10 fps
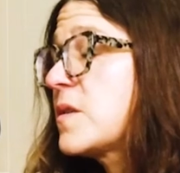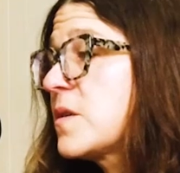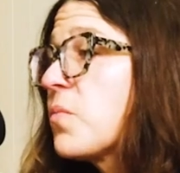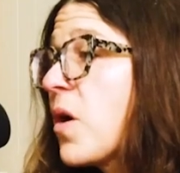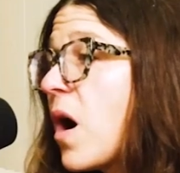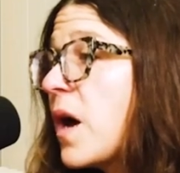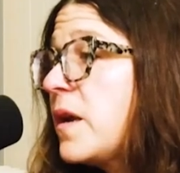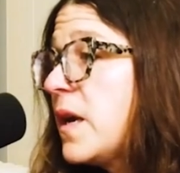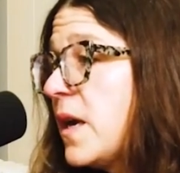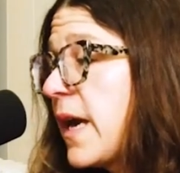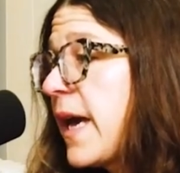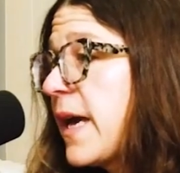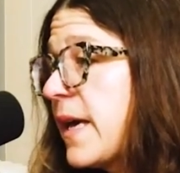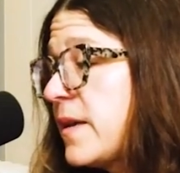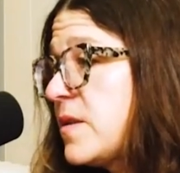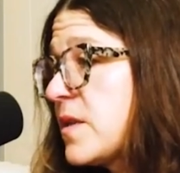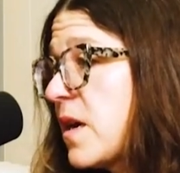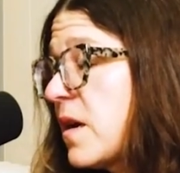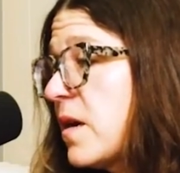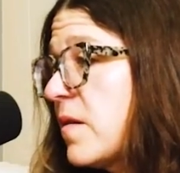artists abroad and
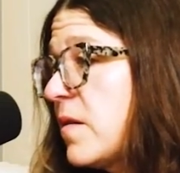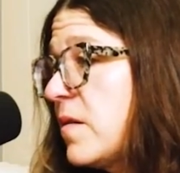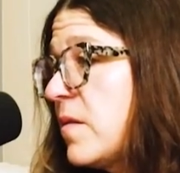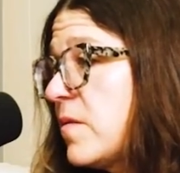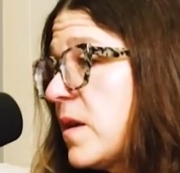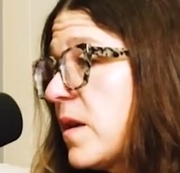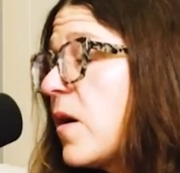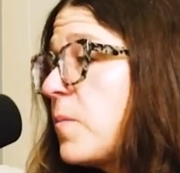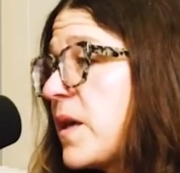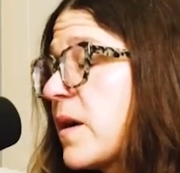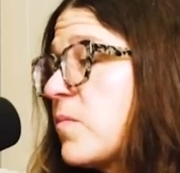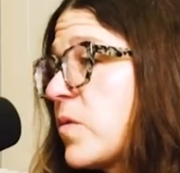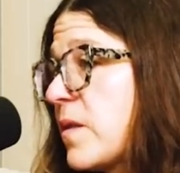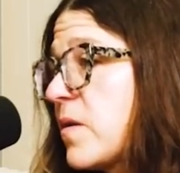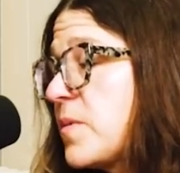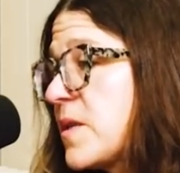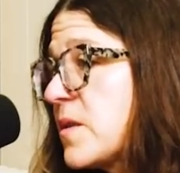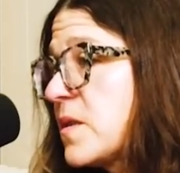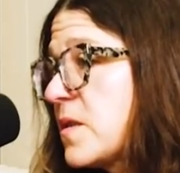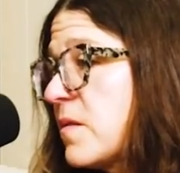helping them with their
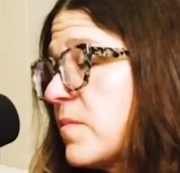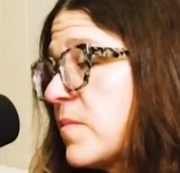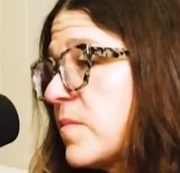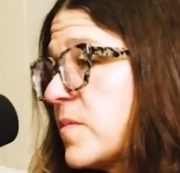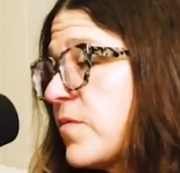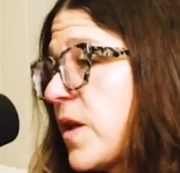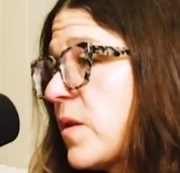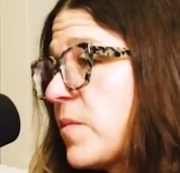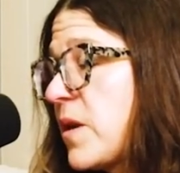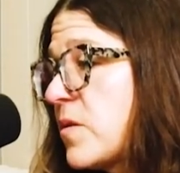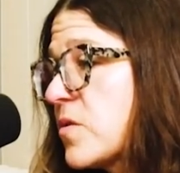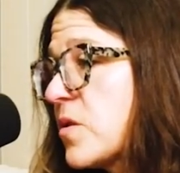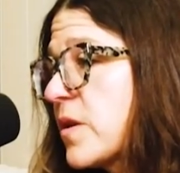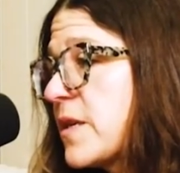business development and their